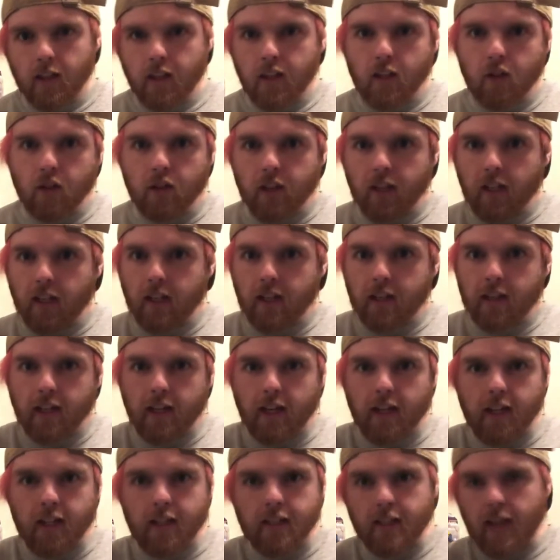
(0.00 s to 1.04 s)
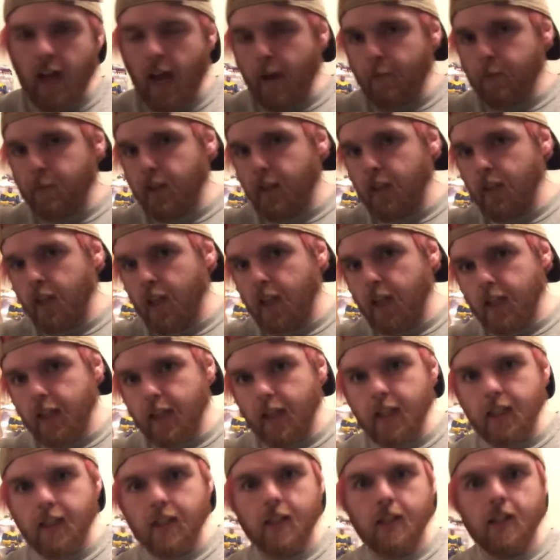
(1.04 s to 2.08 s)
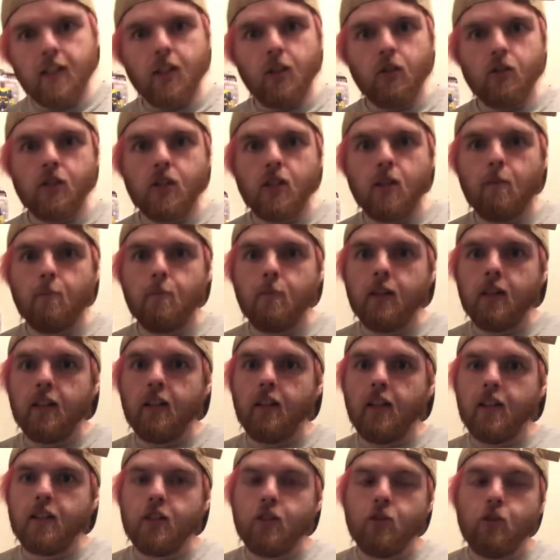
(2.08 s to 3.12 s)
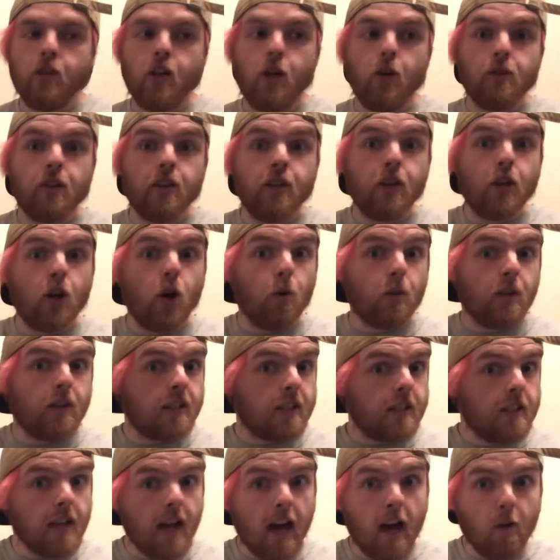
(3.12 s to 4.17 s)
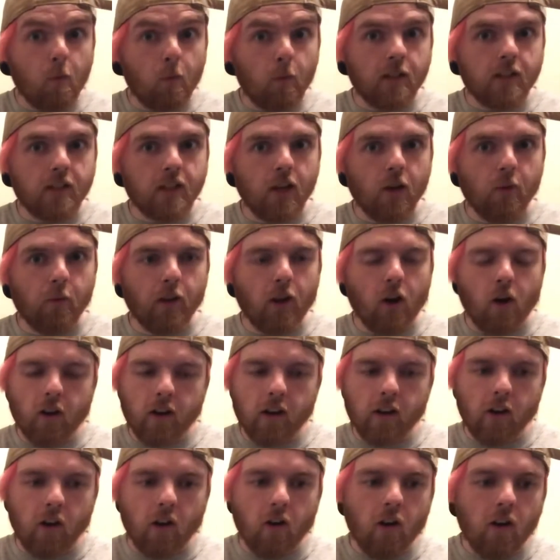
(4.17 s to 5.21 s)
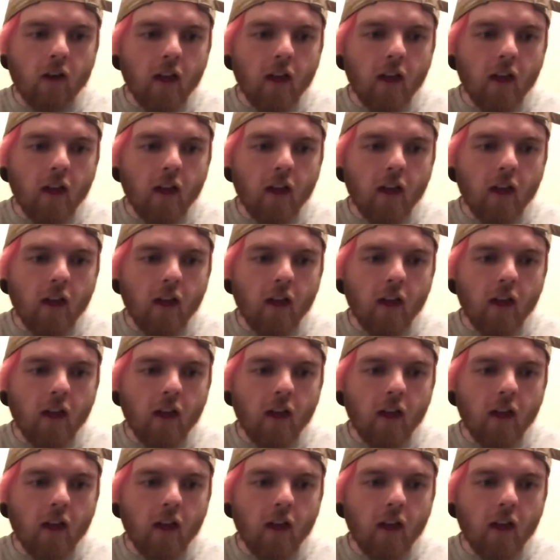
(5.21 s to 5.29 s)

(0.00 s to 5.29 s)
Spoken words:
You think that it's happening like this until somebody lets you know that no, that's not what's going on at all.